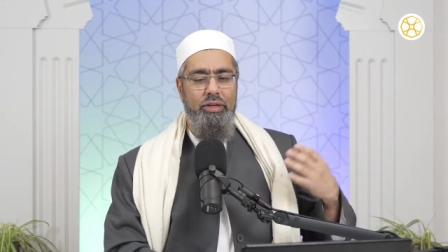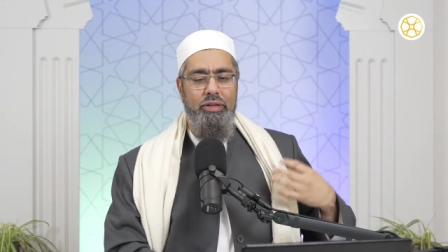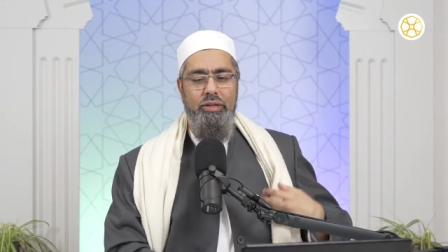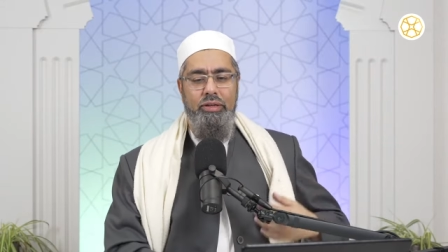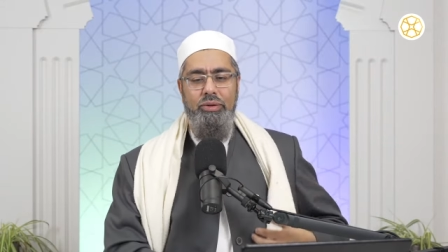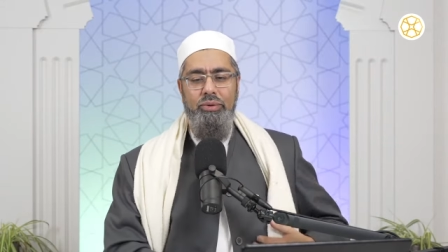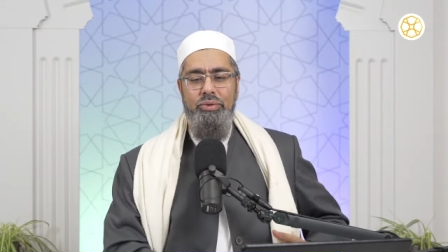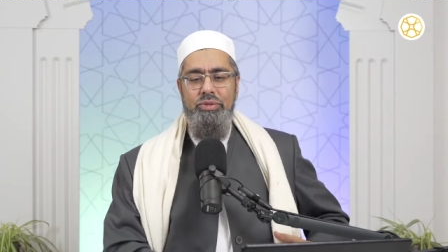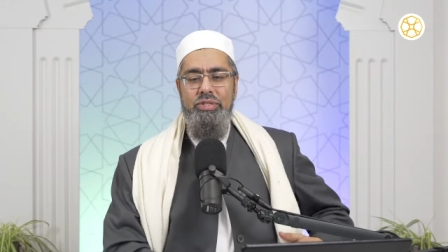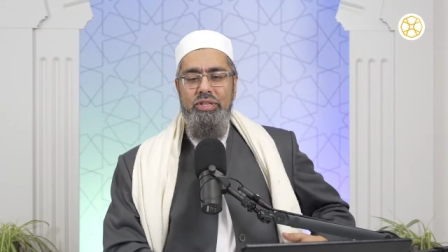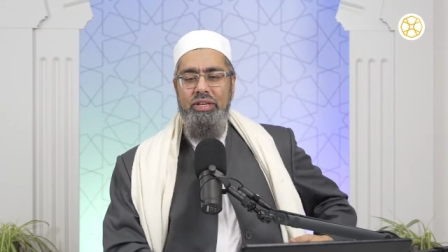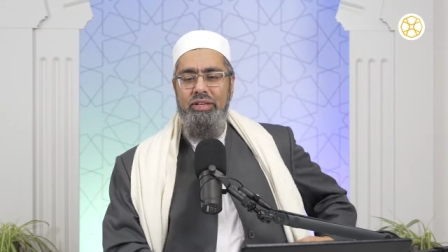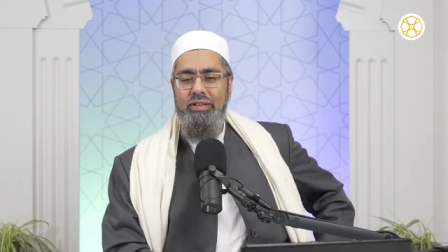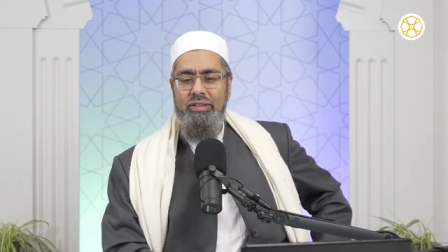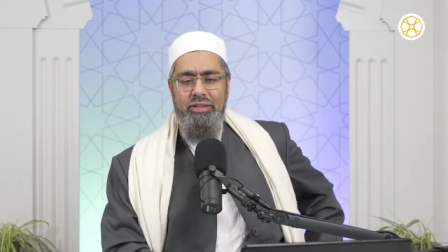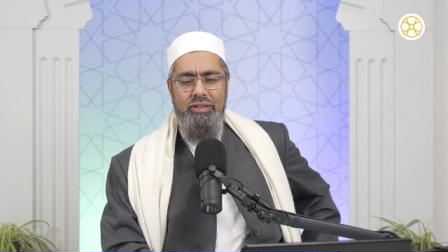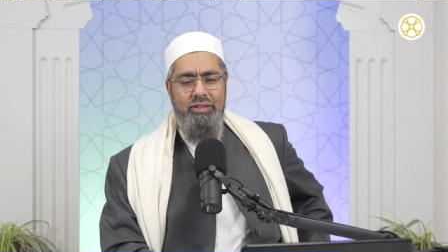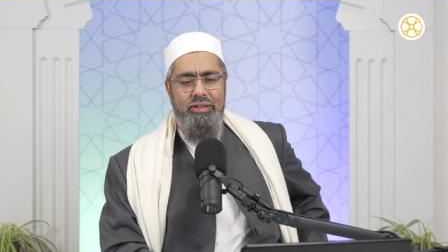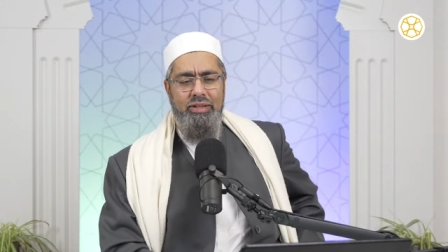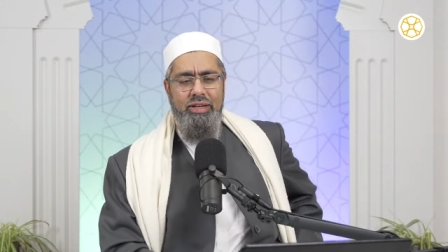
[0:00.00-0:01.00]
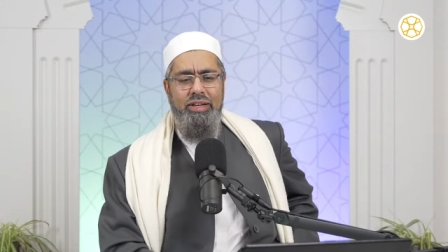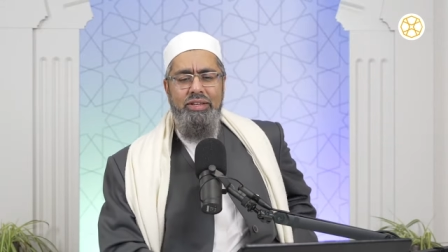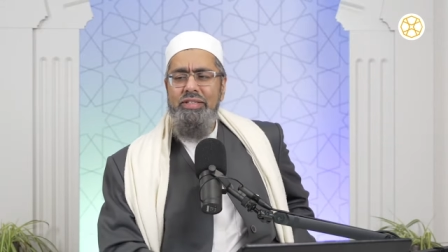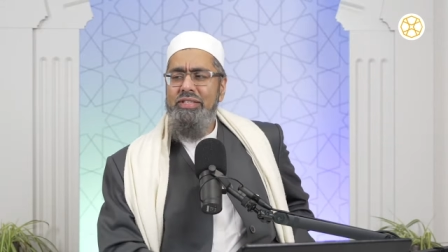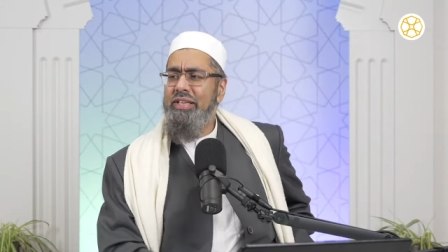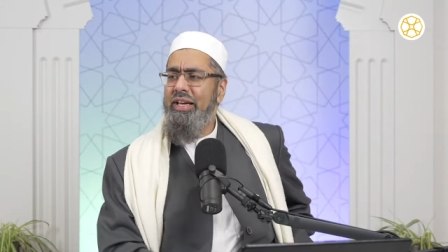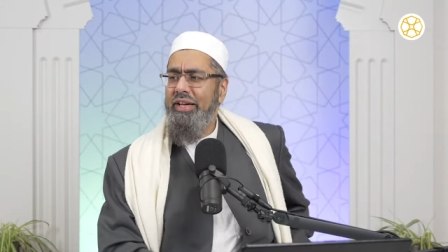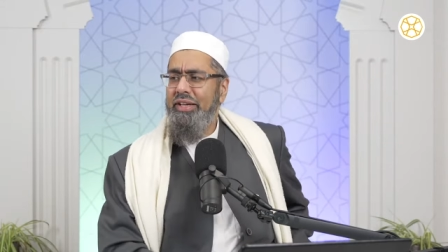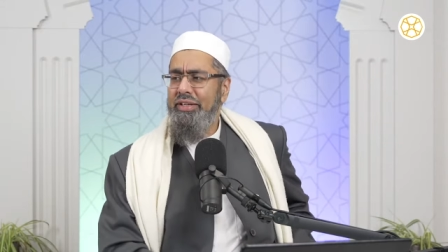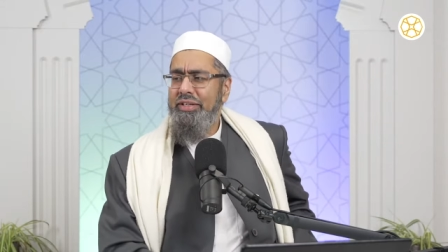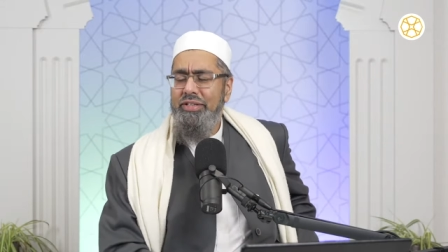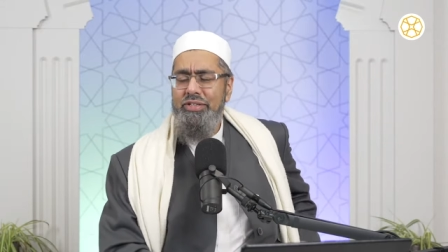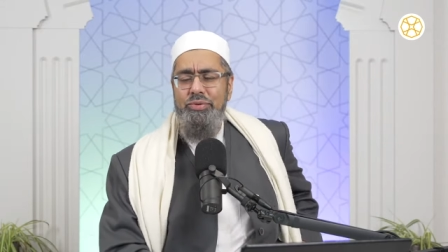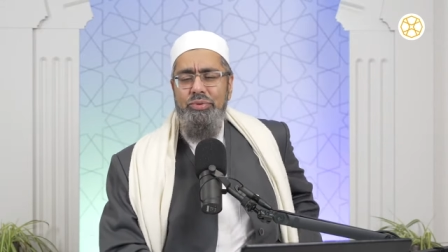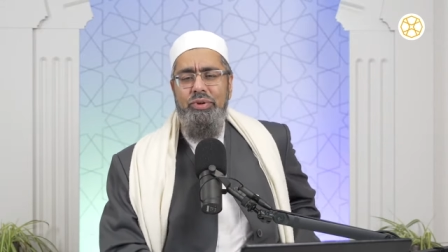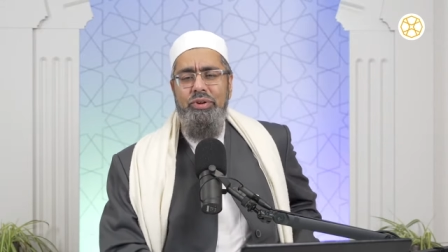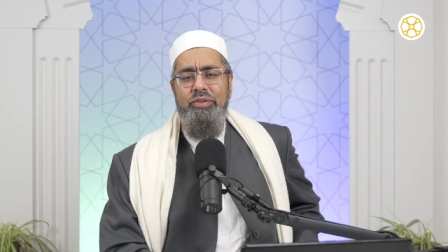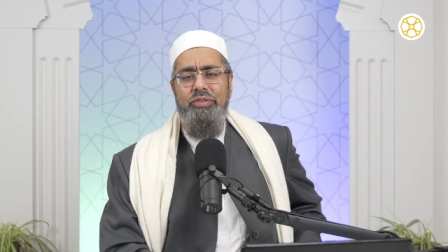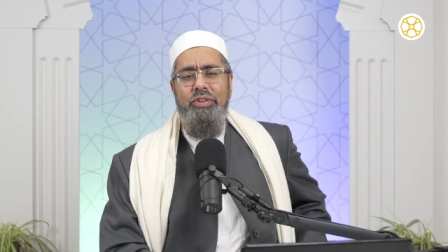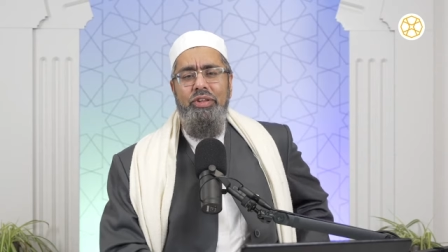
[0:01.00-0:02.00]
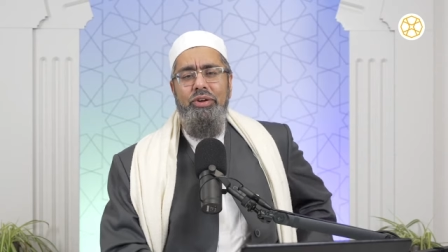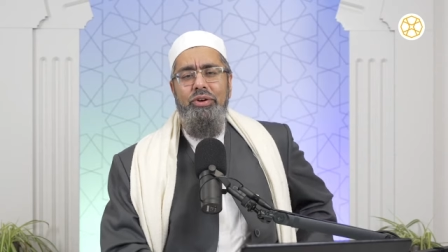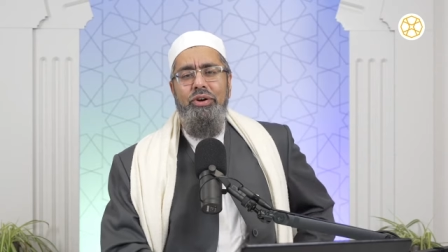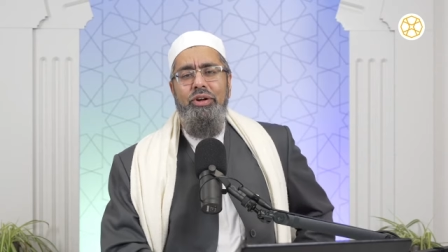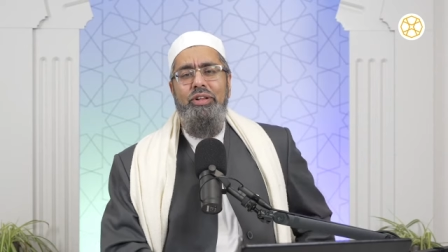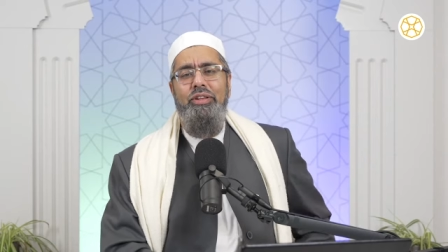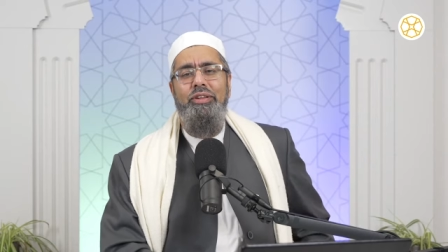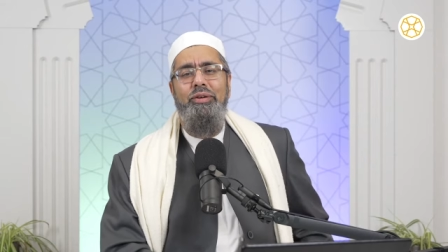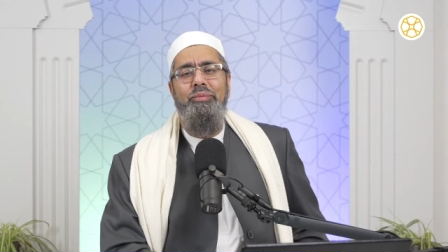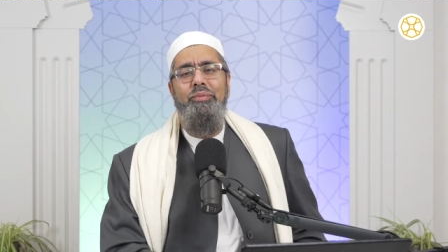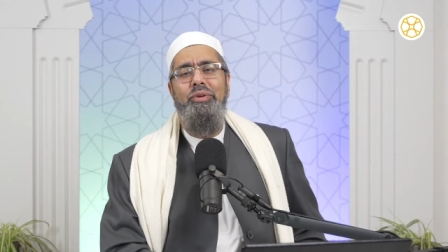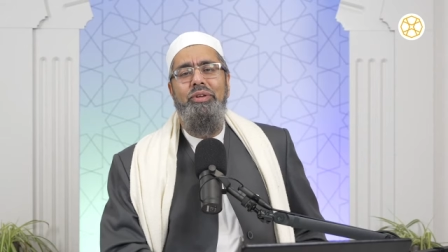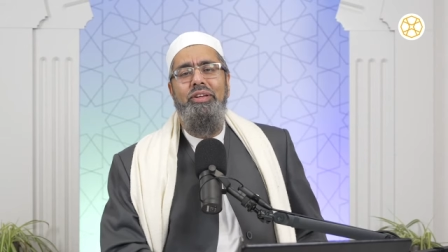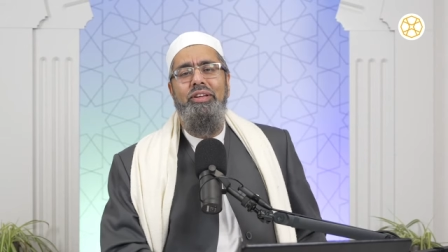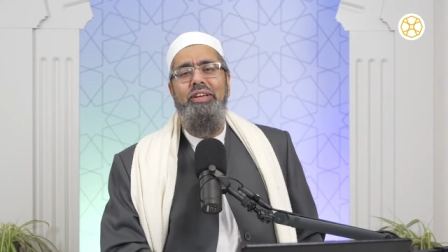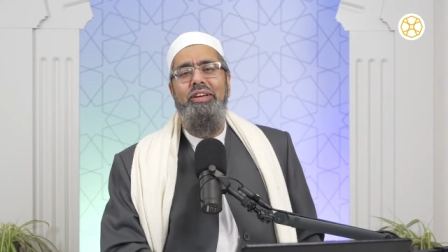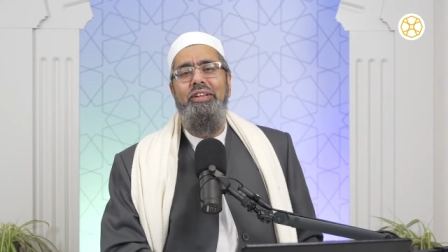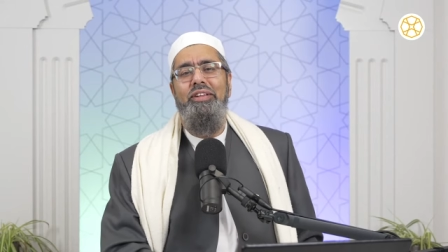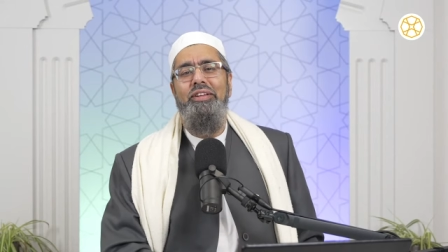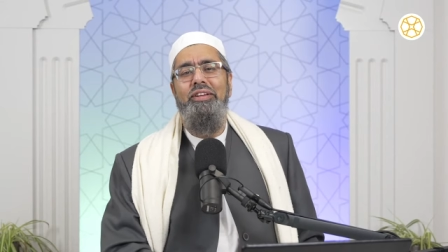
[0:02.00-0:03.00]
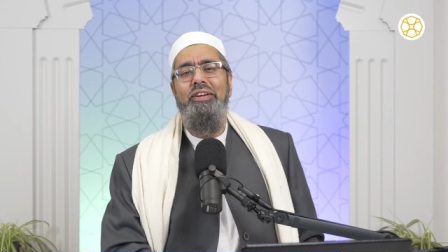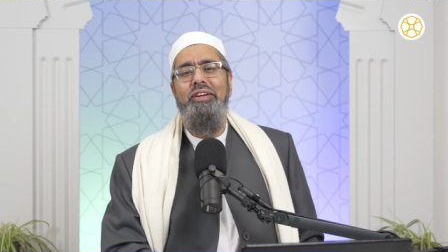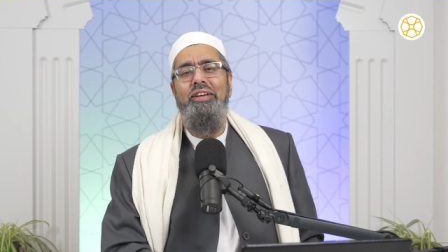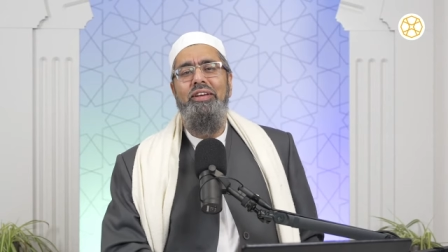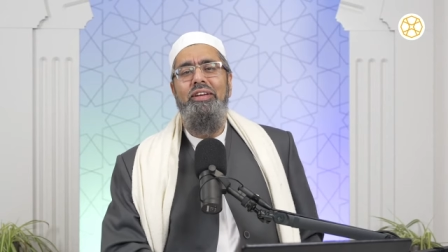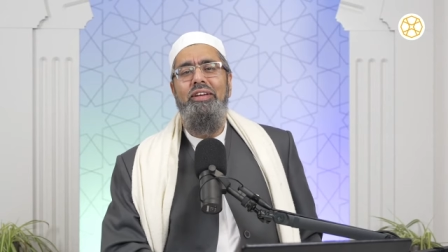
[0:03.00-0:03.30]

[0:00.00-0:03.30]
he was the head scientist, whatever they called him in England,